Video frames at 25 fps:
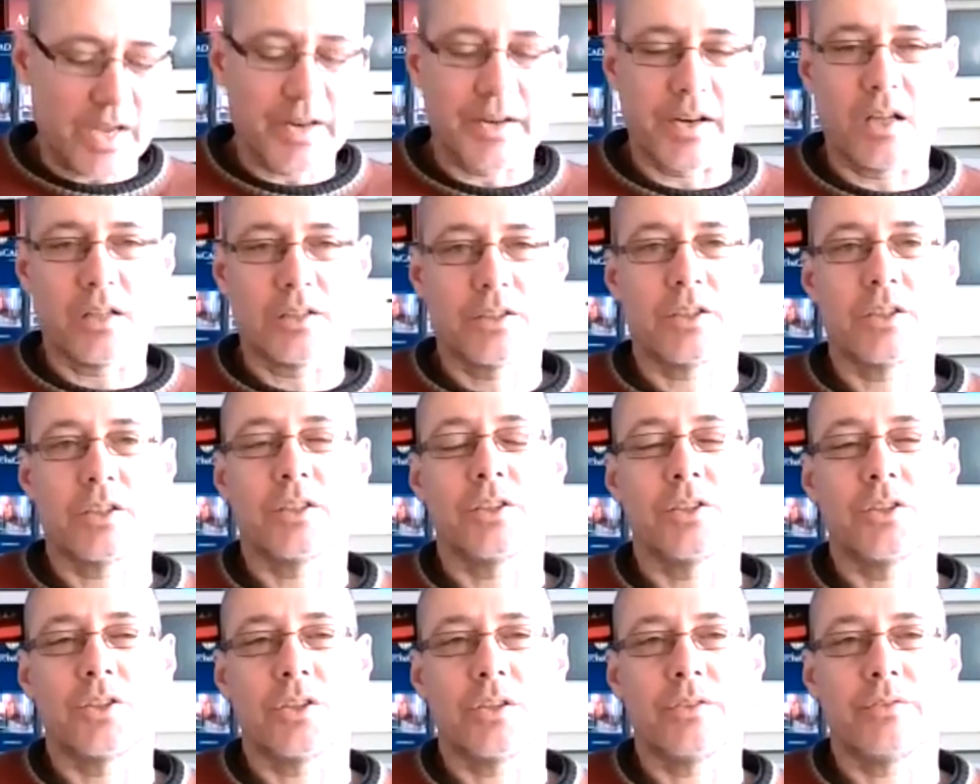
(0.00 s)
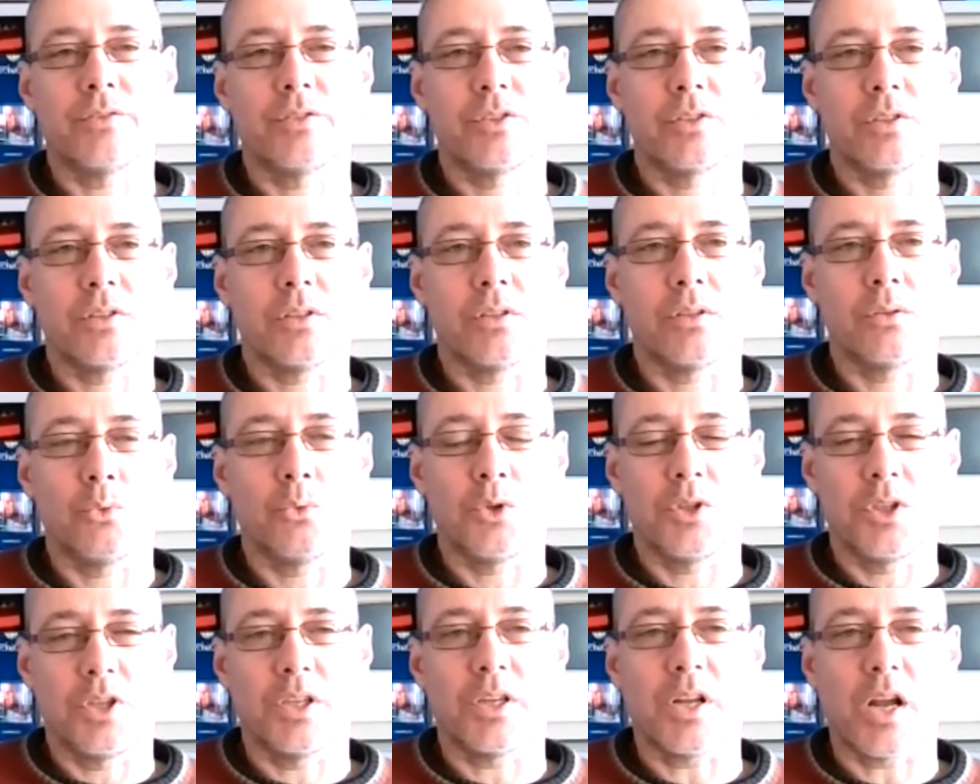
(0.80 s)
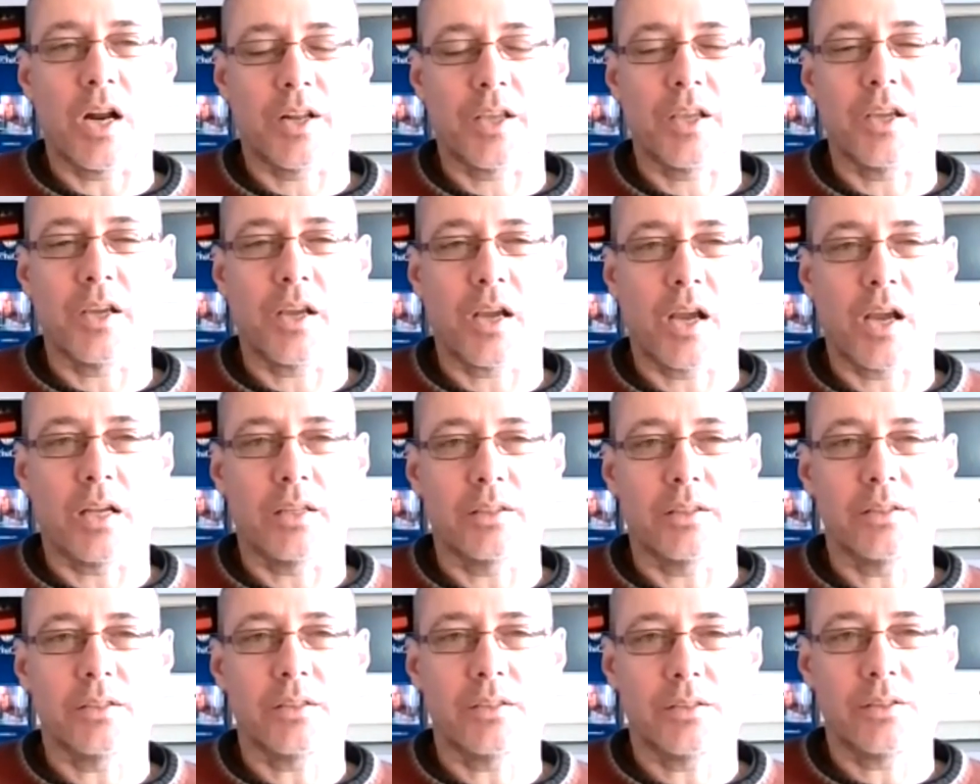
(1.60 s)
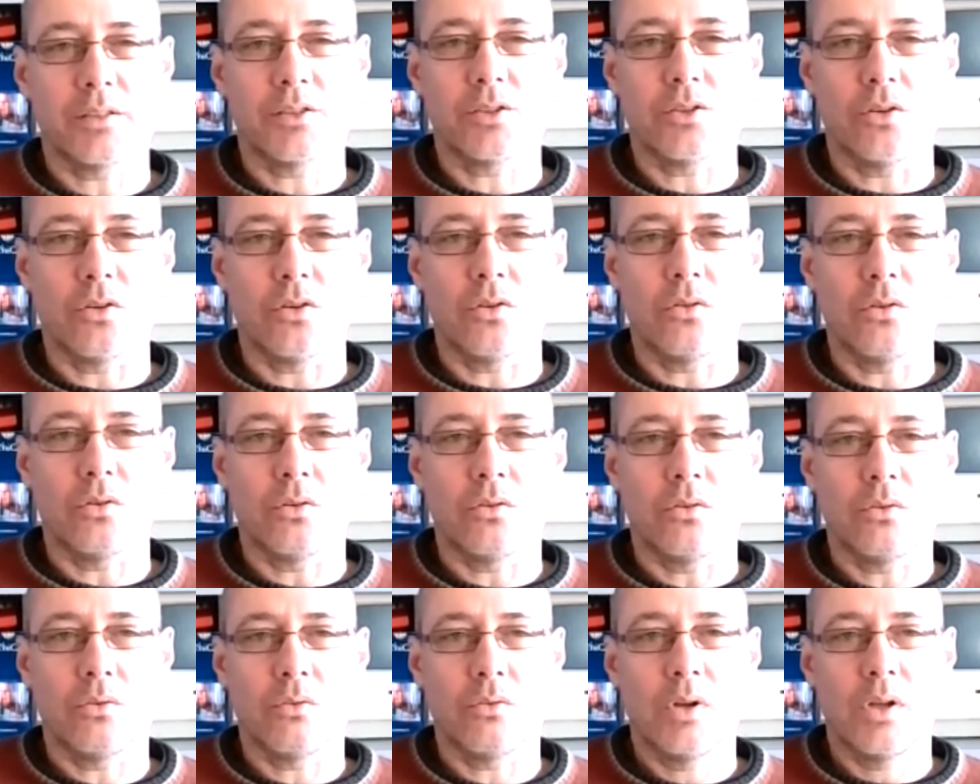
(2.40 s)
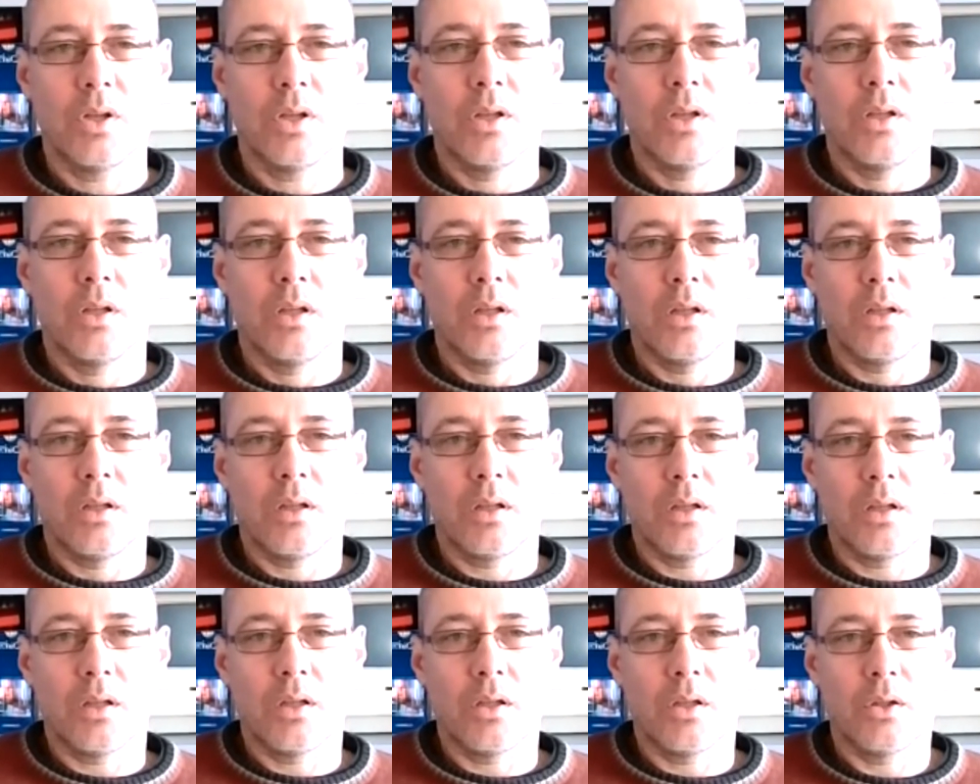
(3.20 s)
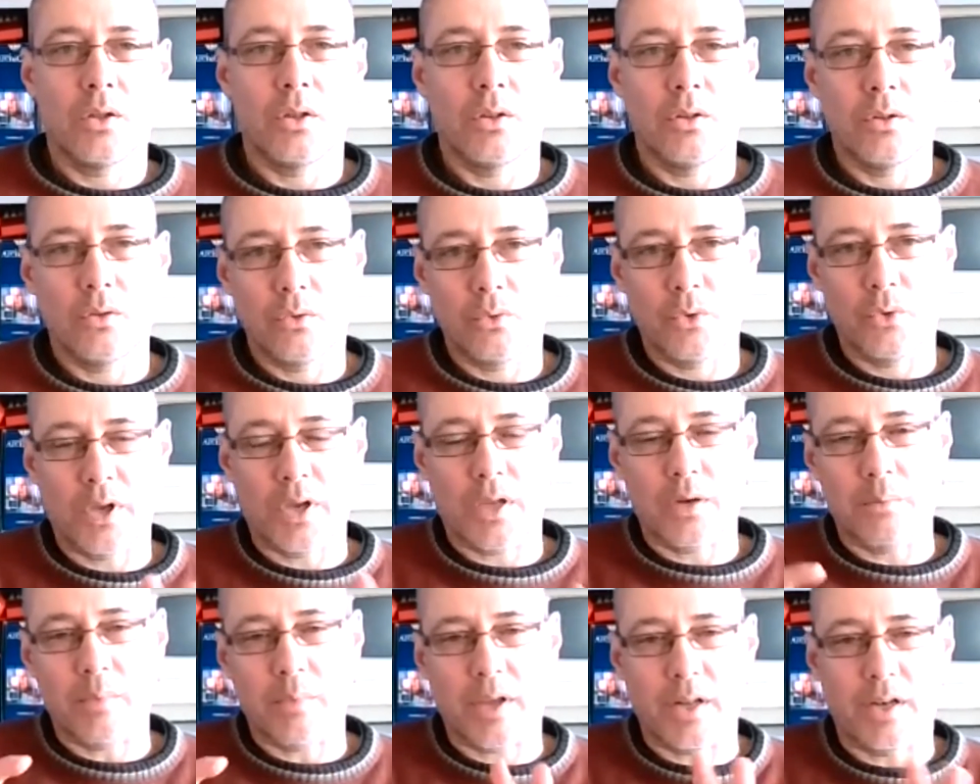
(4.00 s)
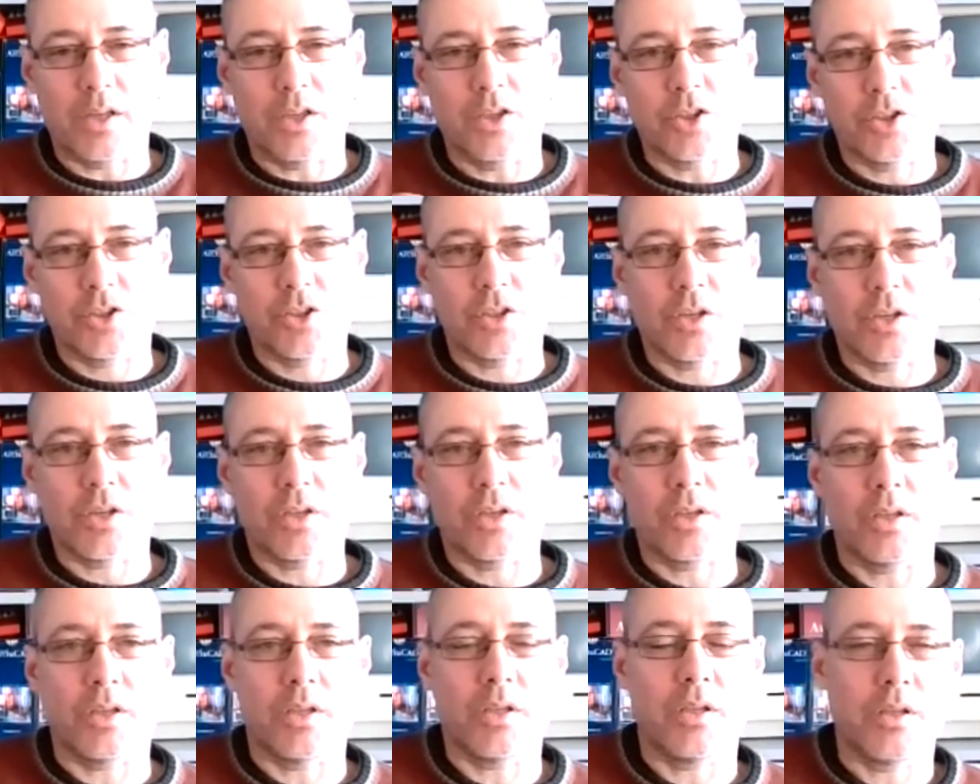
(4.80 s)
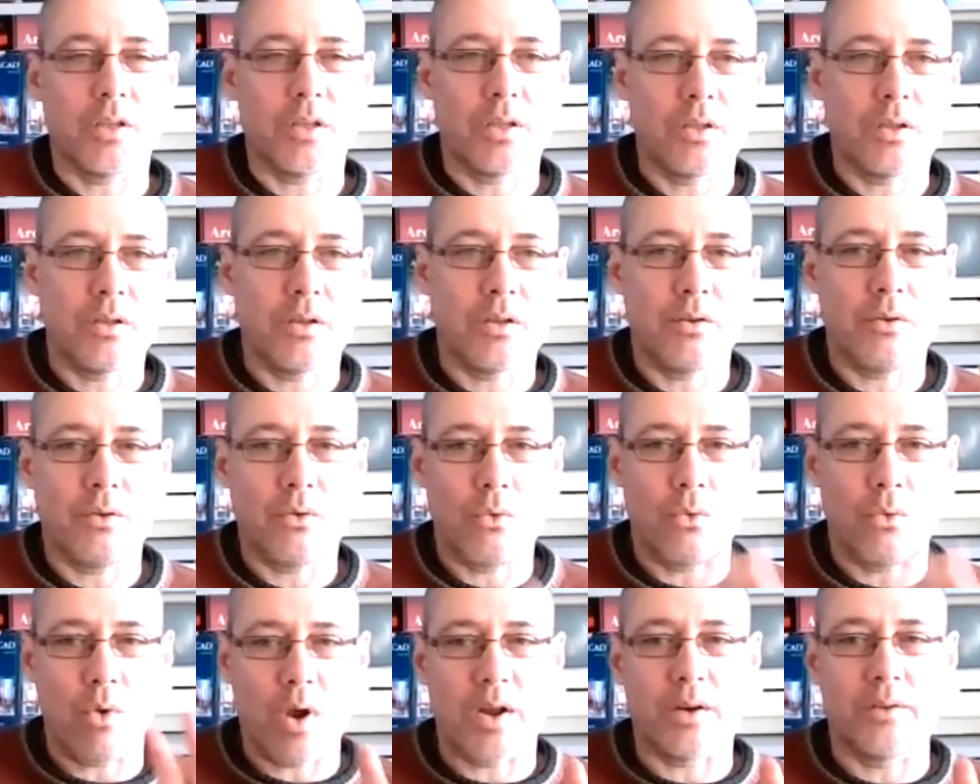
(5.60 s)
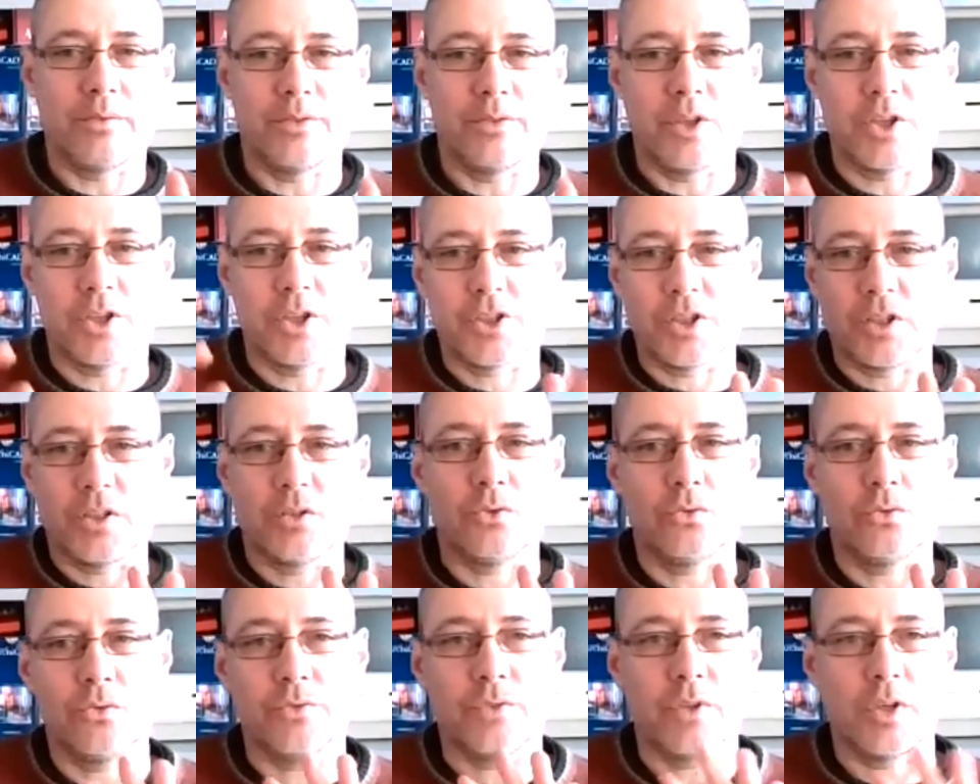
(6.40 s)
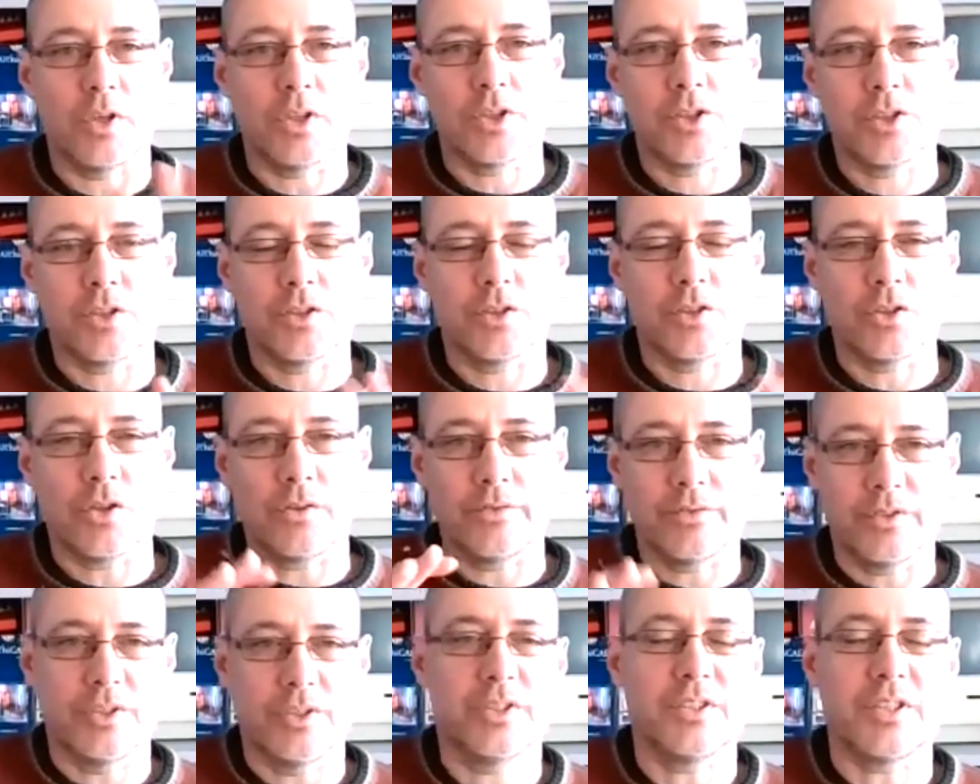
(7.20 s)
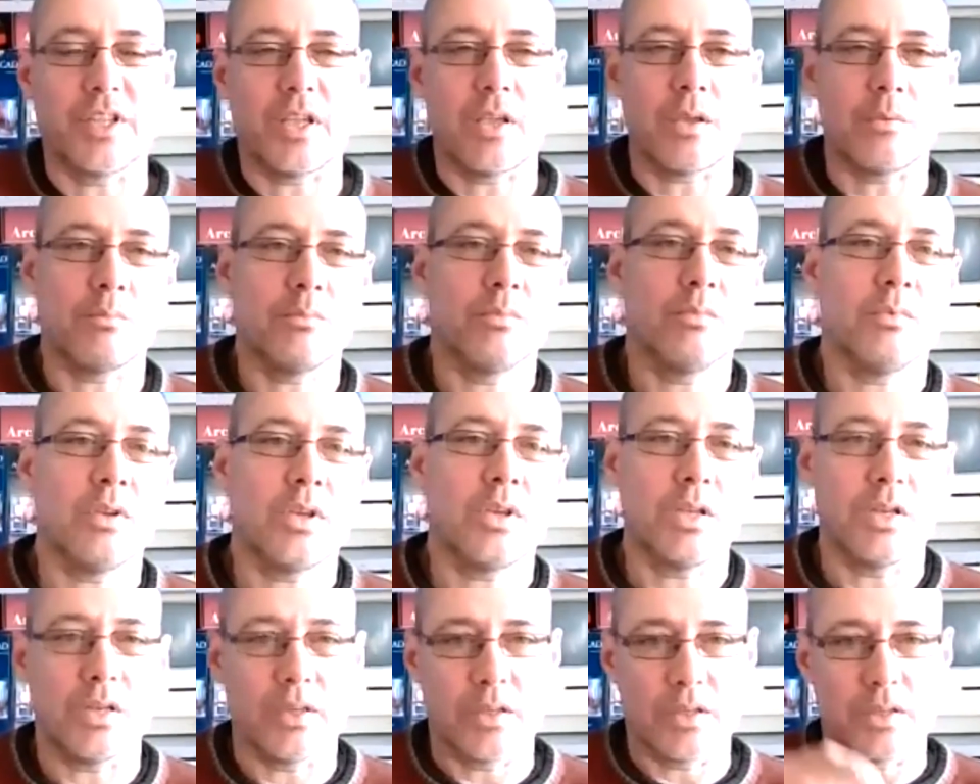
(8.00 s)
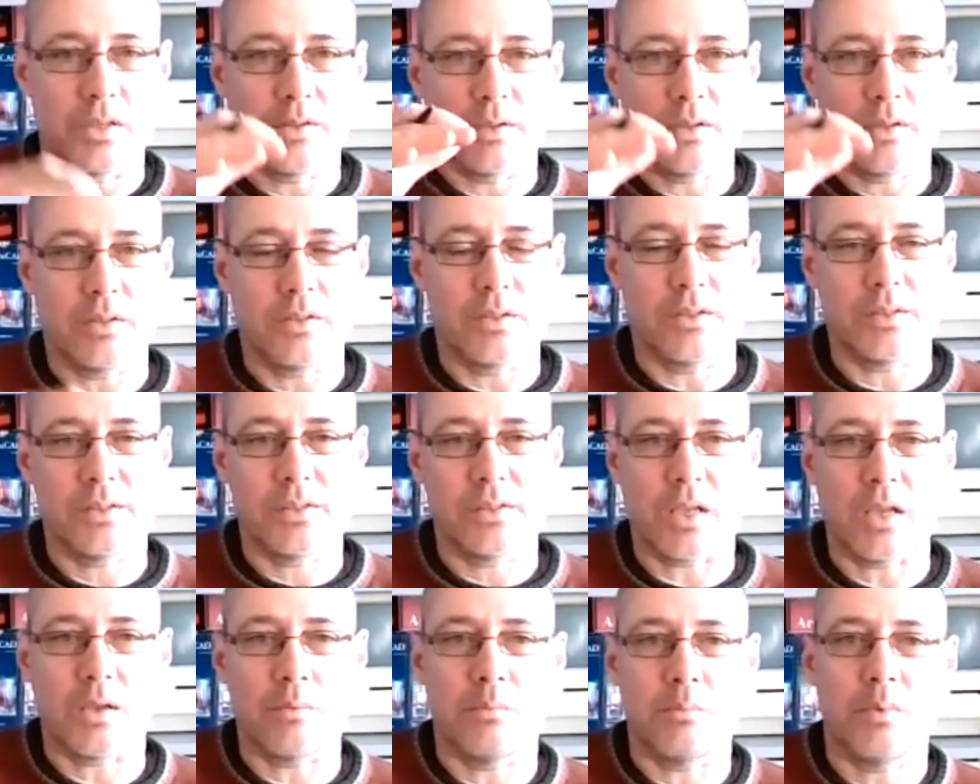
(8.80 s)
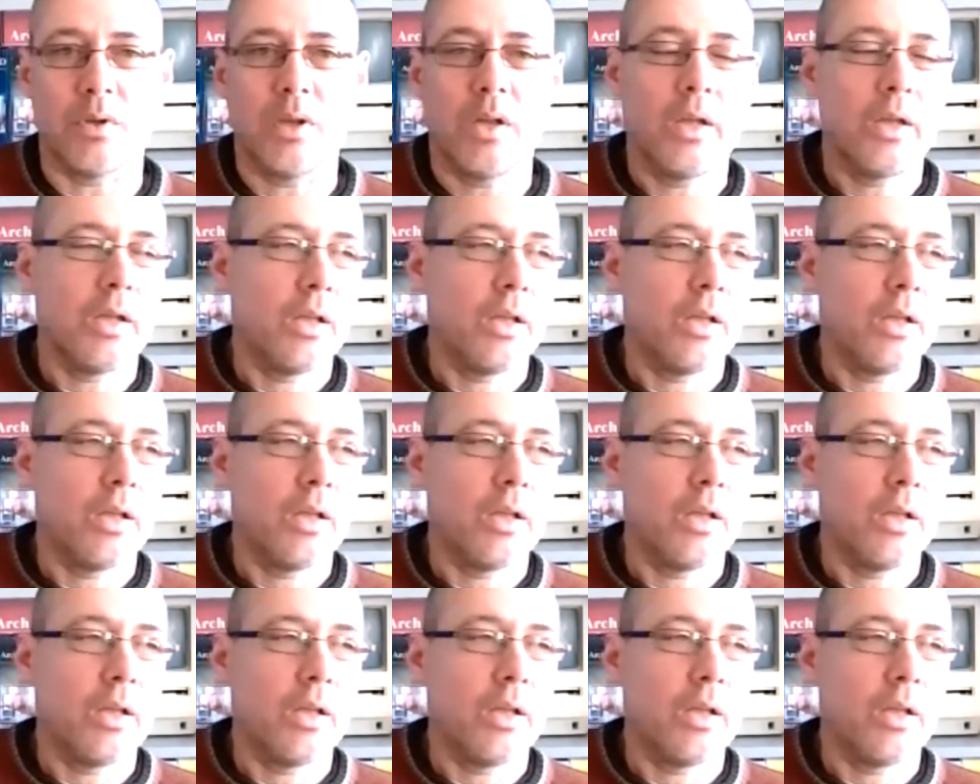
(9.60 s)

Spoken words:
alternatives within ArchiCAD. So we can manage one version, two versions of the same in the same